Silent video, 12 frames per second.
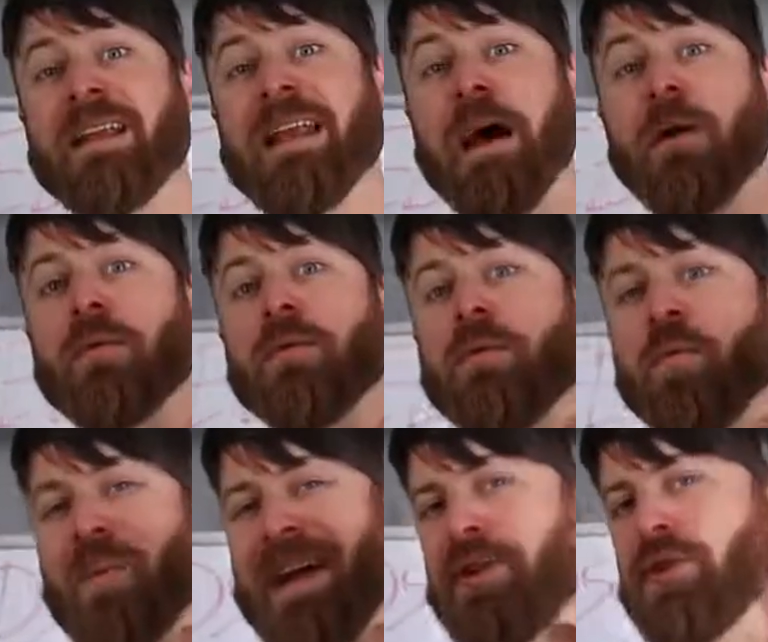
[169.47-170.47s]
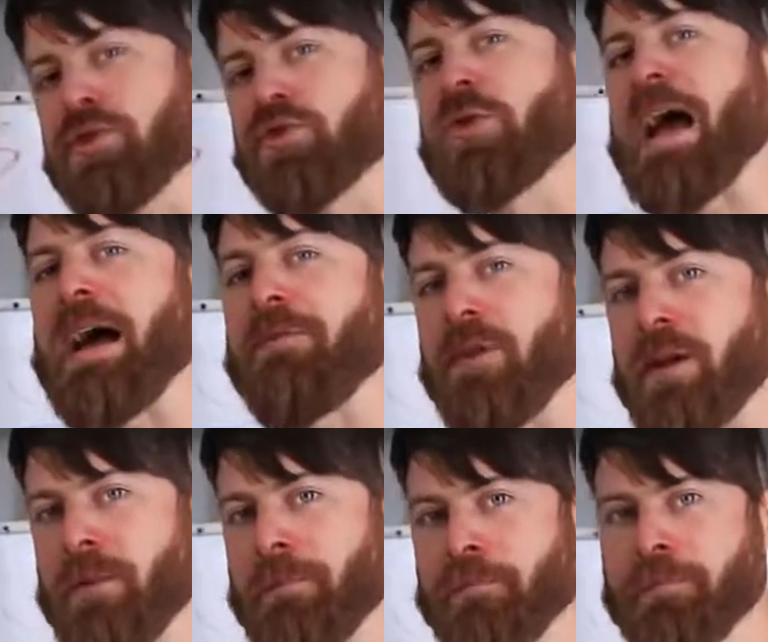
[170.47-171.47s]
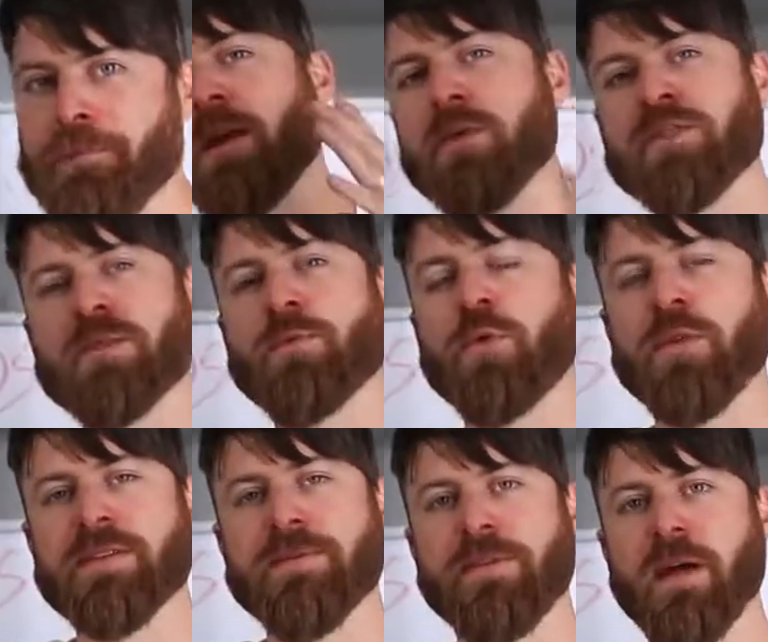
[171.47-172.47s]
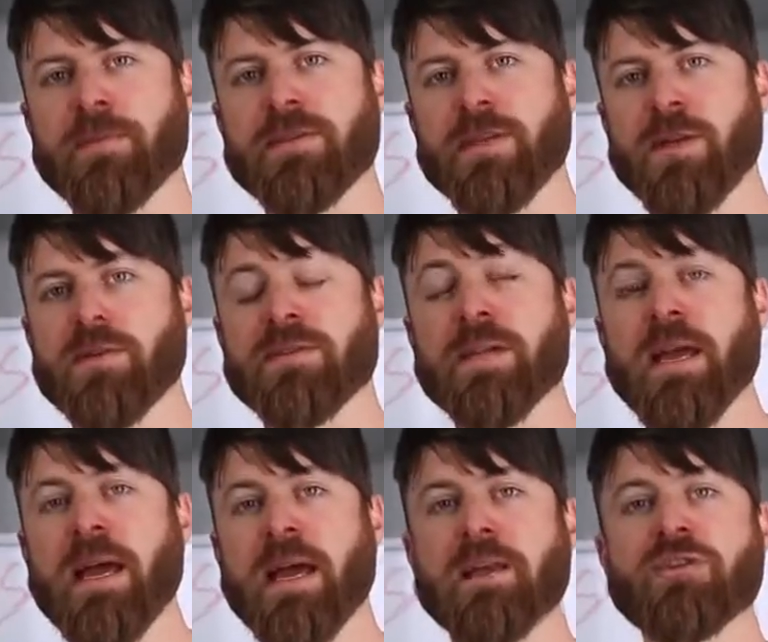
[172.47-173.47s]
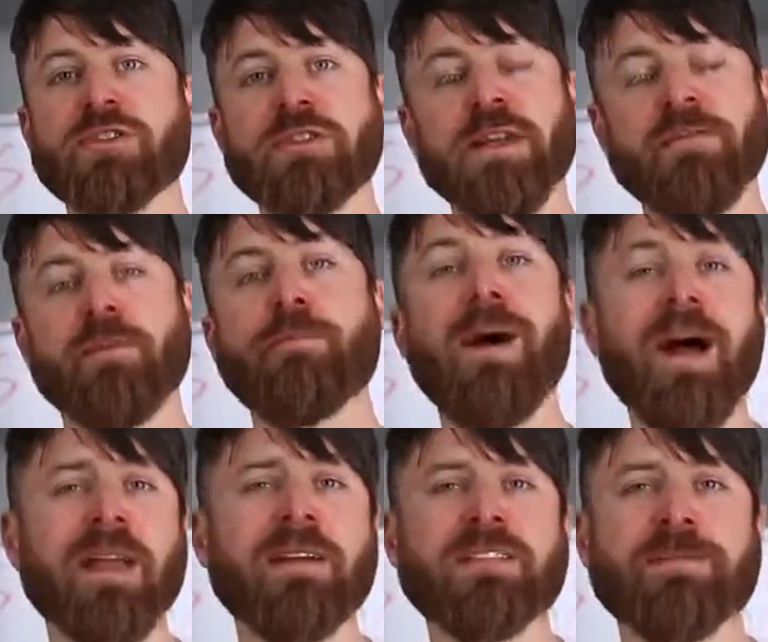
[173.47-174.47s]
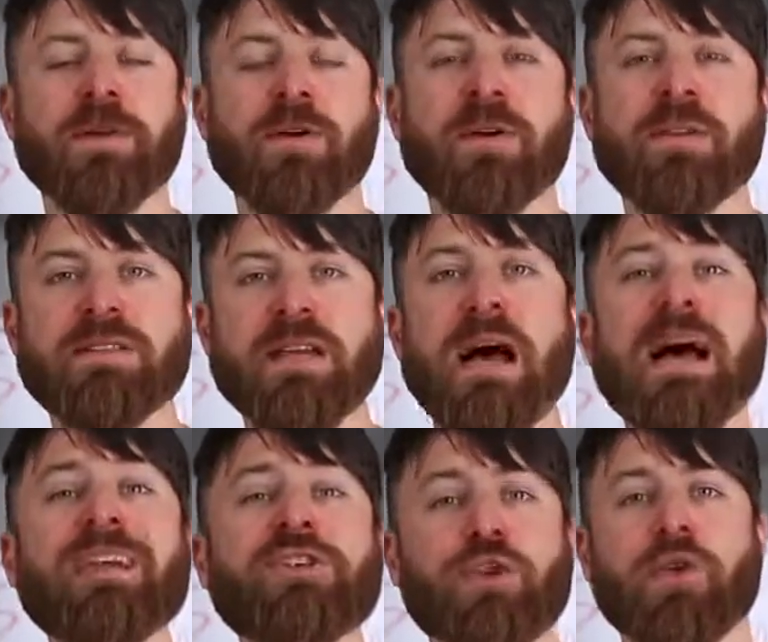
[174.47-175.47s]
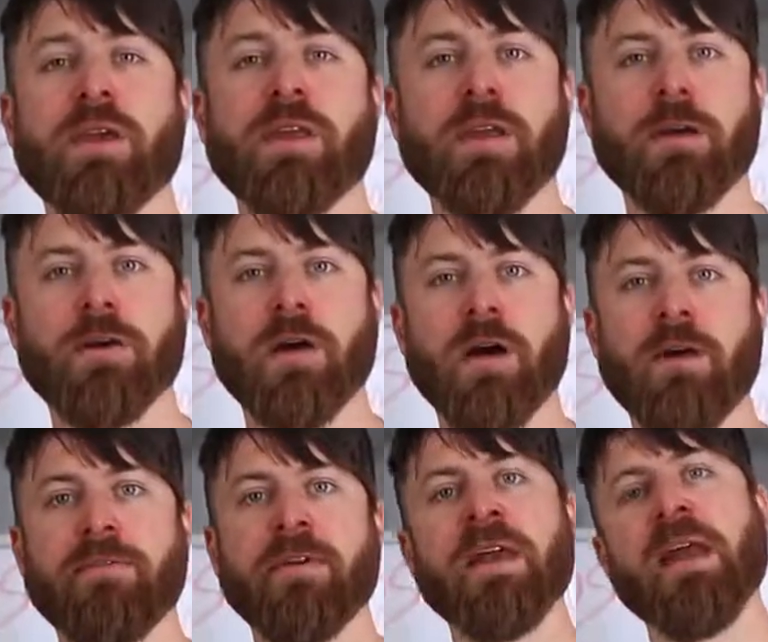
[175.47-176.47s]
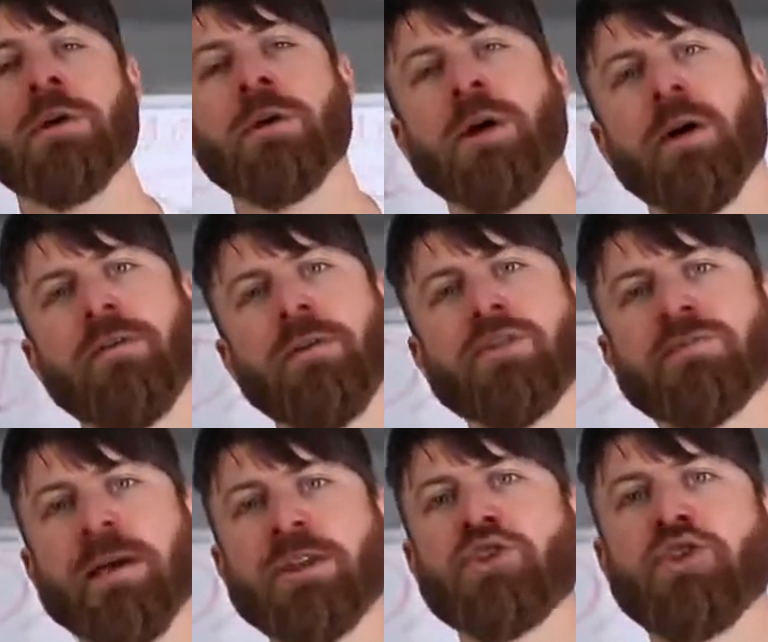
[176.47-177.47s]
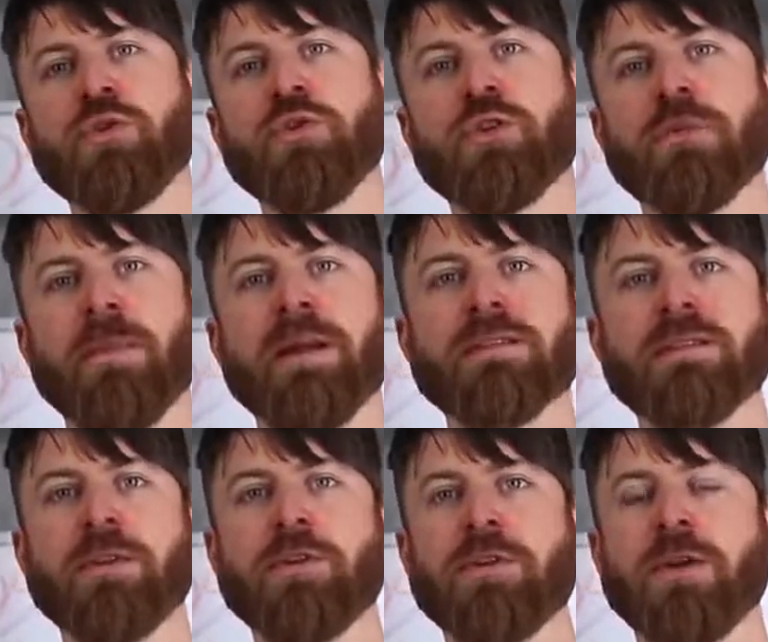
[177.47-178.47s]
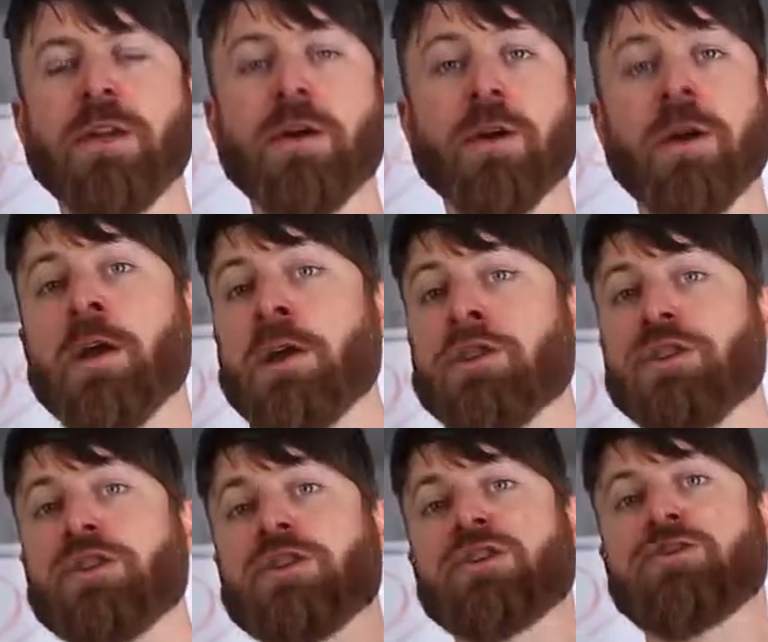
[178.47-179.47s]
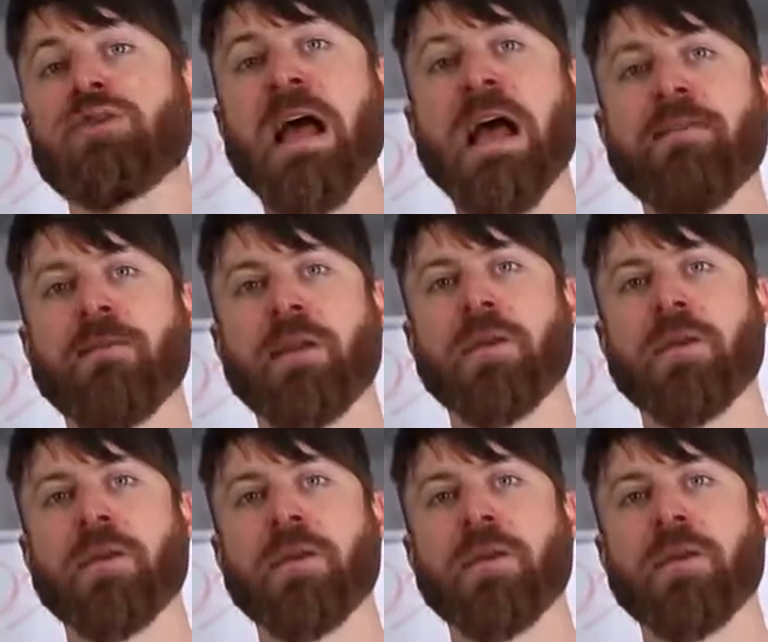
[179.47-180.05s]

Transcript: Now, when you're traveling, here are some rules of thumb to use. And just to give you my experience, I took a year off, I think it was my junior and my senior year, to just travel.